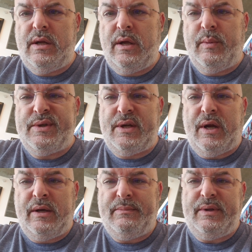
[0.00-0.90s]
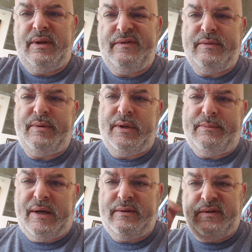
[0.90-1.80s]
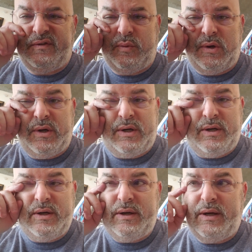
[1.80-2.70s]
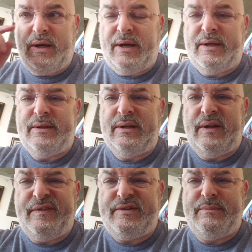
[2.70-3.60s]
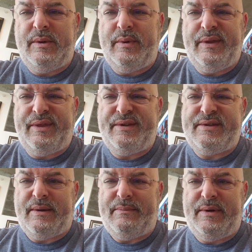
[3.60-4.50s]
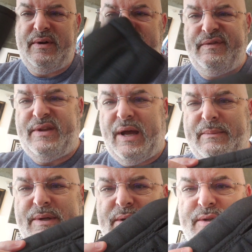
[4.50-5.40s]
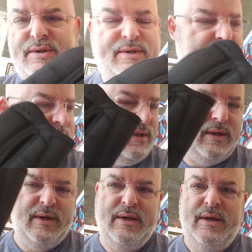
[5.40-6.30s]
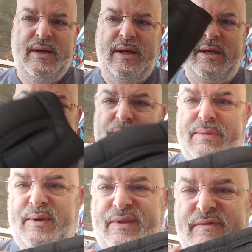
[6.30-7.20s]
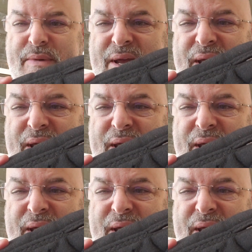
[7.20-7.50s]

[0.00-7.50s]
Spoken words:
it was an unbelievable amount of work, and it left me with some nerve damage in both of my